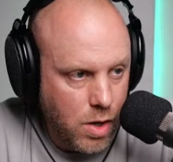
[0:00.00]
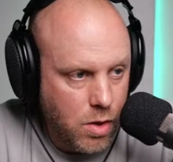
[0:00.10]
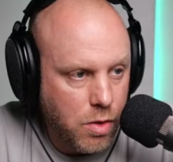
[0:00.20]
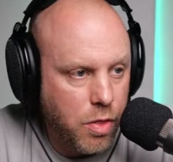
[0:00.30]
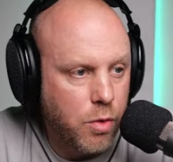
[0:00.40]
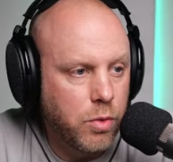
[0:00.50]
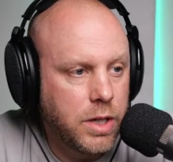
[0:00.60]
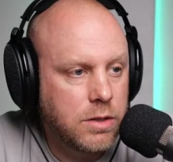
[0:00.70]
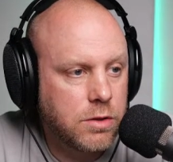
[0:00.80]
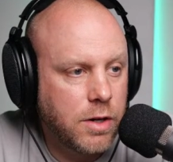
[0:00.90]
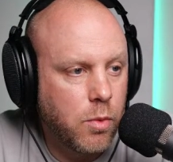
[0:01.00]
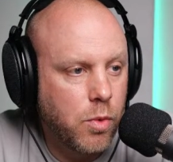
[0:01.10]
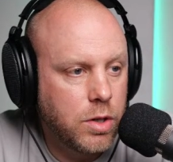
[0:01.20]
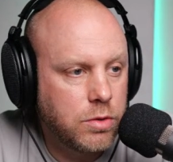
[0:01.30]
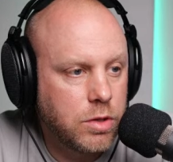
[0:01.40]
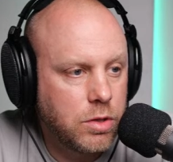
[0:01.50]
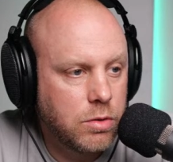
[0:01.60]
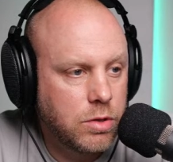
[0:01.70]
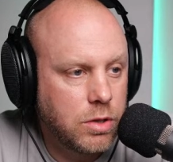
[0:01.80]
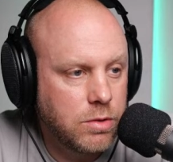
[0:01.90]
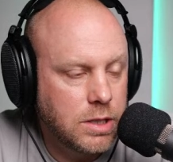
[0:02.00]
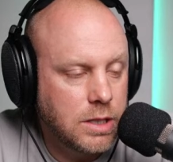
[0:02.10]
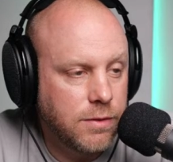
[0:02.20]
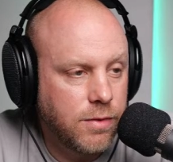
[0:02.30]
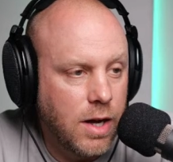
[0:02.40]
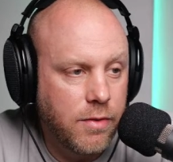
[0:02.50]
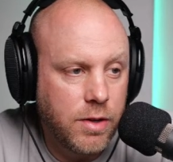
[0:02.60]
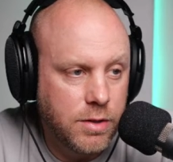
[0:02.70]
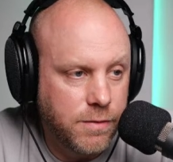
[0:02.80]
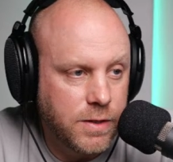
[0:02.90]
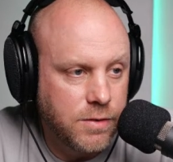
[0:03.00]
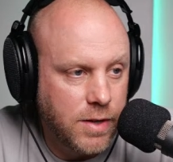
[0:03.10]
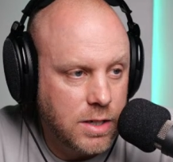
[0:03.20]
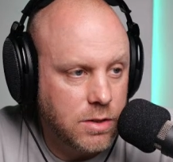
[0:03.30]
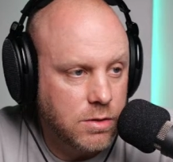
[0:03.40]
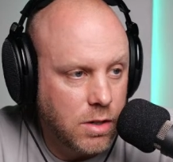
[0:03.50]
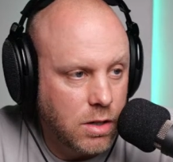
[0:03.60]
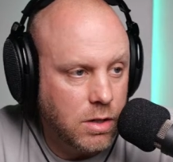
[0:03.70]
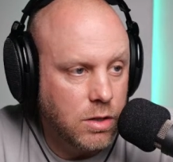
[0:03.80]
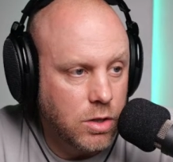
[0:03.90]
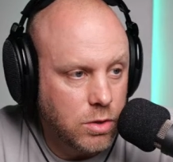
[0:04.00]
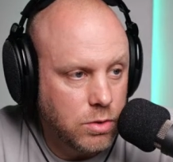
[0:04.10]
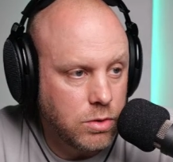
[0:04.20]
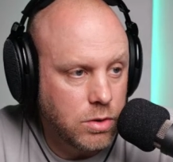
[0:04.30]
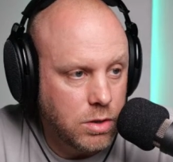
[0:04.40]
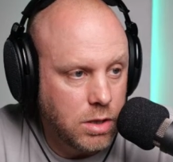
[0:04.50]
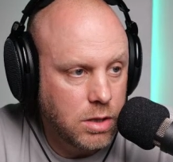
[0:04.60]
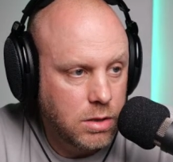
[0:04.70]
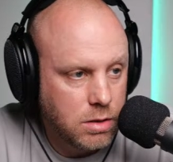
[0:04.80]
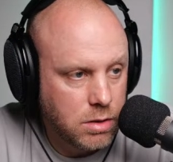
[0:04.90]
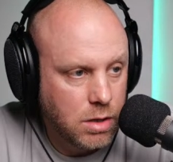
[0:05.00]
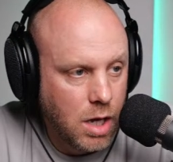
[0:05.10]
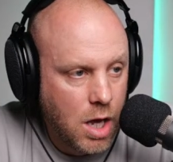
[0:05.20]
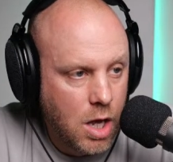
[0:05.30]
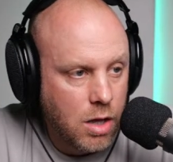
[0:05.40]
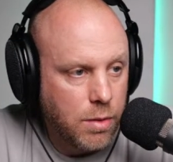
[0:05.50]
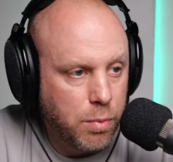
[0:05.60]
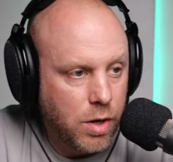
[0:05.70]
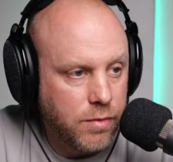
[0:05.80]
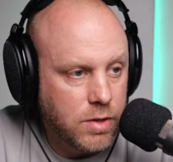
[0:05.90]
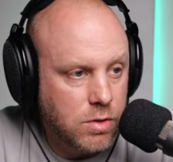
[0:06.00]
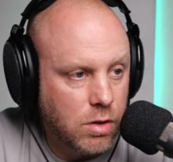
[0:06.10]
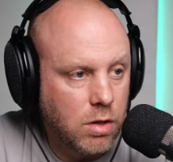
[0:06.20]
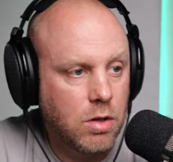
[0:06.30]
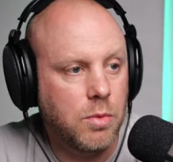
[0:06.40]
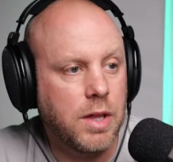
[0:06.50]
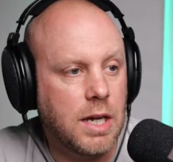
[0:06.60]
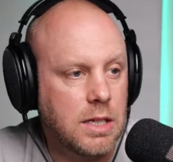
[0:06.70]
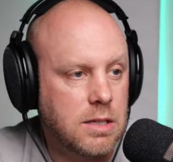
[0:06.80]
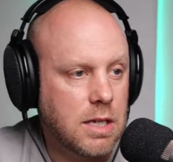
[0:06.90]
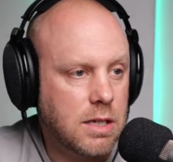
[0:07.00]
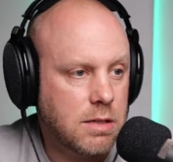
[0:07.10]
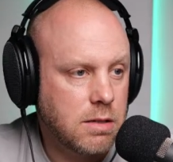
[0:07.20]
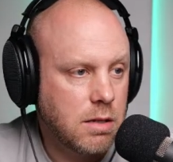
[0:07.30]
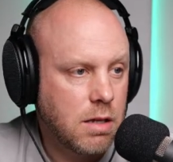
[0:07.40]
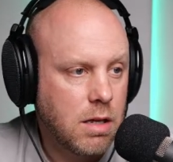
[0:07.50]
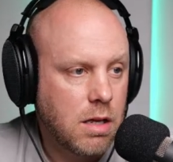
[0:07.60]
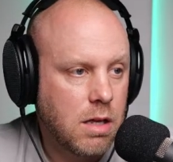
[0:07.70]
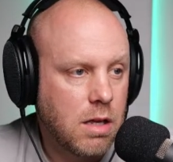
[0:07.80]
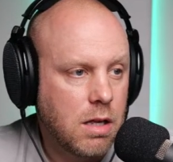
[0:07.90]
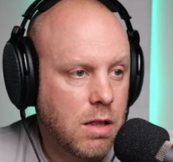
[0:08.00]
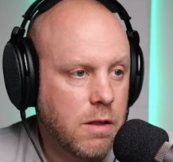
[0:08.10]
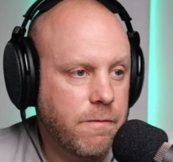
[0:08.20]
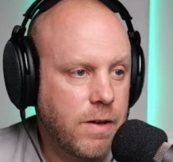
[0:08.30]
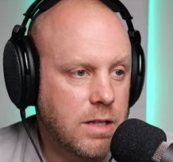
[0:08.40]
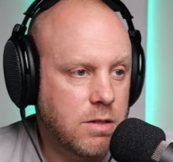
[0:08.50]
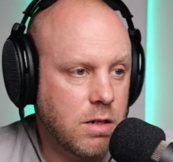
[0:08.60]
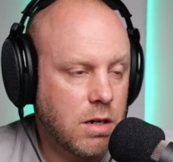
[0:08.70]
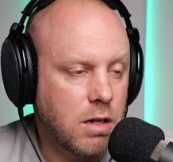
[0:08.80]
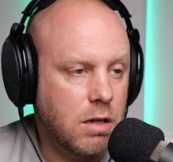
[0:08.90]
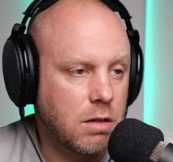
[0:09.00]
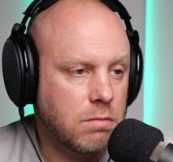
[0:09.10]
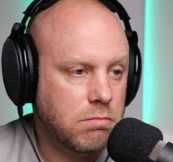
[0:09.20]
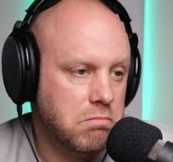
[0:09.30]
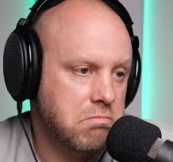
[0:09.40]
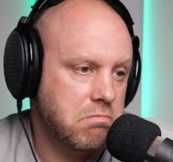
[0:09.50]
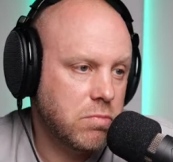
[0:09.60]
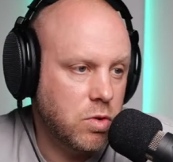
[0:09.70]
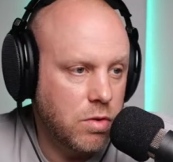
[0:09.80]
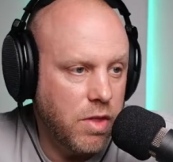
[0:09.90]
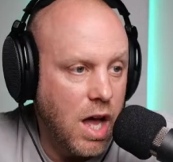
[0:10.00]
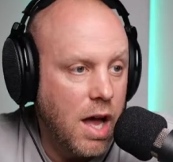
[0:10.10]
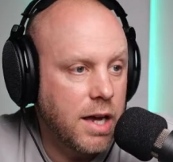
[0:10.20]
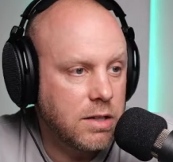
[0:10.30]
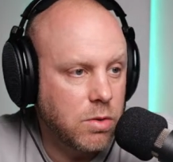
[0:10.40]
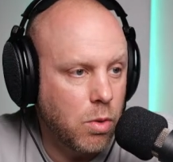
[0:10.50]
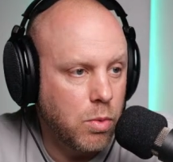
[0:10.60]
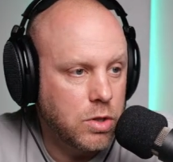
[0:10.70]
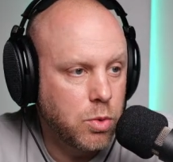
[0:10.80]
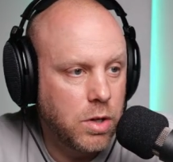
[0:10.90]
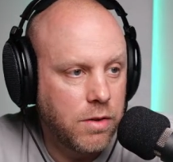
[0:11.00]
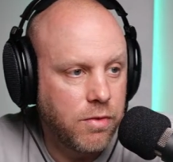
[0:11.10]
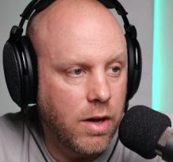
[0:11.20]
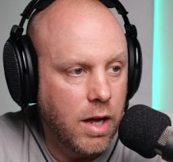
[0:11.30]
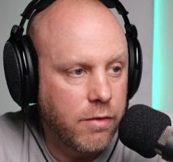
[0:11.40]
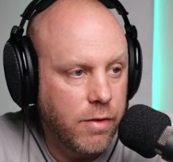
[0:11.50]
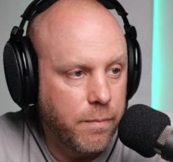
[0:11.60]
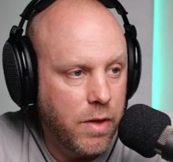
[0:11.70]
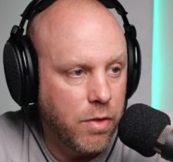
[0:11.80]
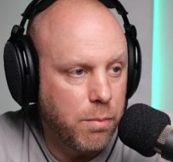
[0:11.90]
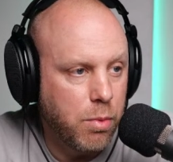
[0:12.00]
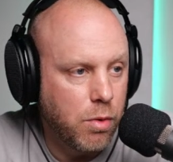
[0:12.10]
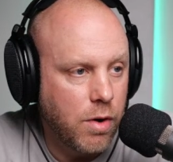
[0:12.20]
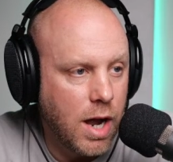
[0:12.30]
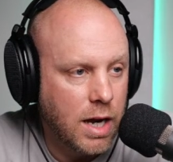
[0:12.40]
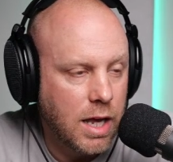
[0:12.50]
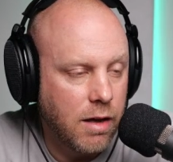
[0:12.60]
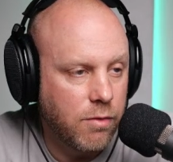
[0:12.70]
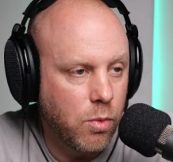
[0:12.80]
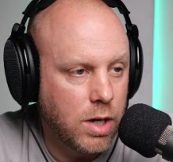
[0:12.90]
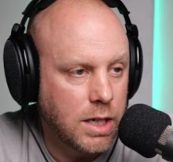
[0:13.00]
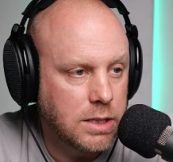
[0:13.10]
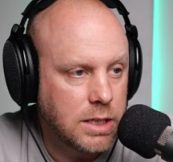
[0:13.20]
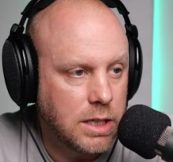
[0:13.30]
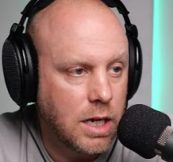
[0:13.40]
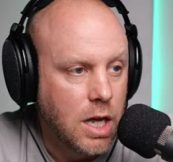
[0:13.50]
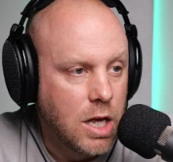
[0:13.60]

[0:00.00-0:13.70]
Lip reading: Tholians are at 102, 265. Their defense factors are good. The Paravians are low with 86. The Feds are sort of the highest with 125, and the Borak have 119.